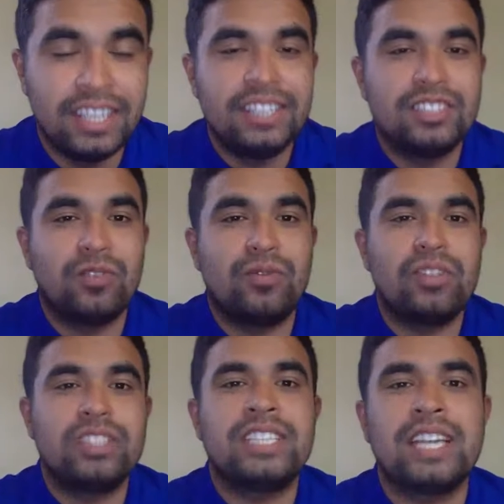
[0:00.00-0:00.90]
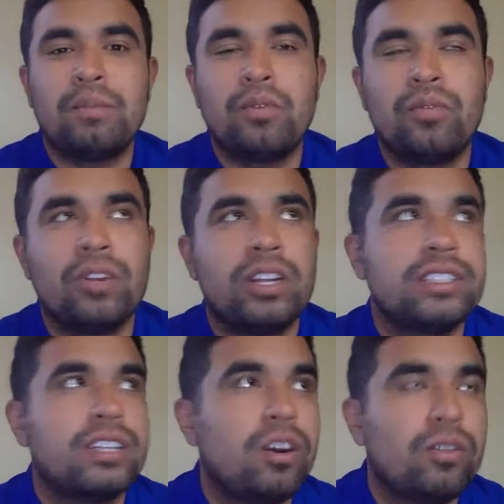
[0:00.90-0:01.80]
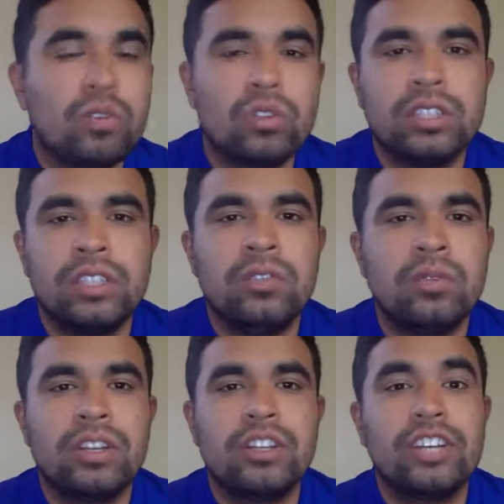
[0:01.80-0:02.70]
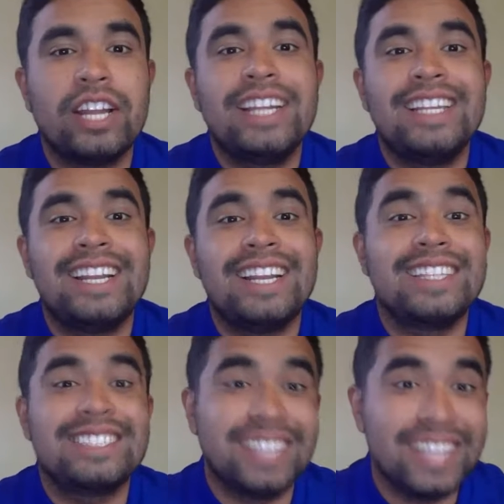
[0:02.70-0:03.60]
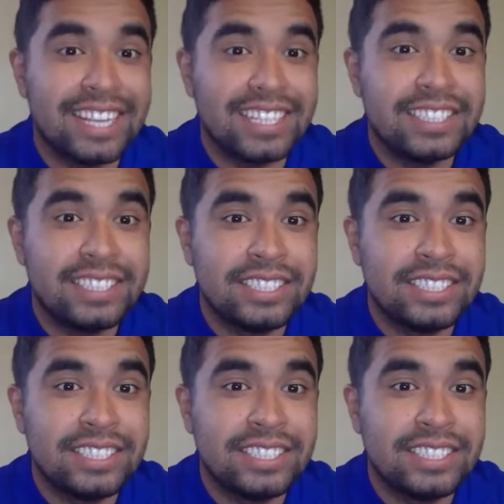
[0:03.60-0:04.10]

So, for example, if we're at the golf course and you want to learn how to hit it out of the sand,